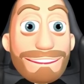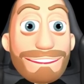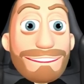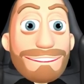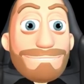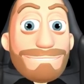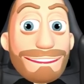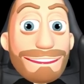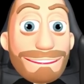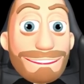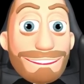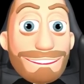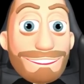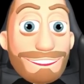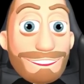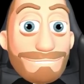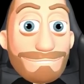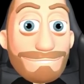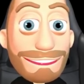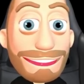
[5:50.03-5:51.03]
this is
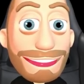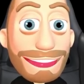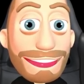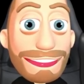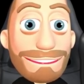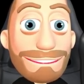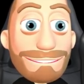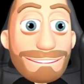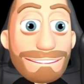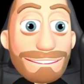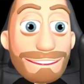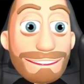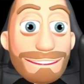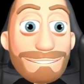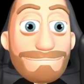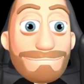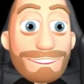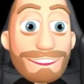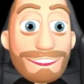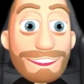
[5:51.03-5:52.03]
realized.
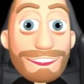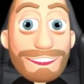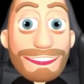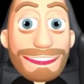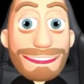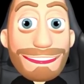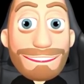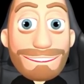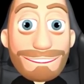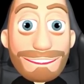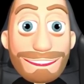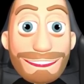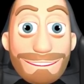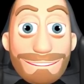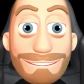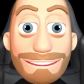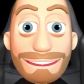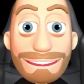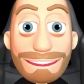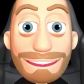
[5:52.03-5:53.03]
So realized
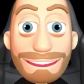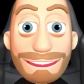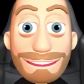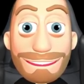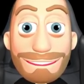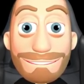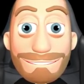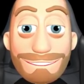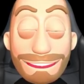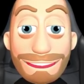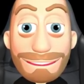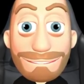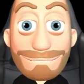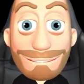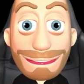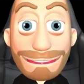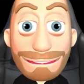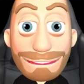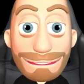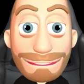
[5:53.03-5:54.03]
means it's been
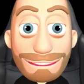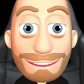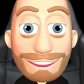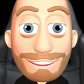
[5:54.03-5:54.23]
captured.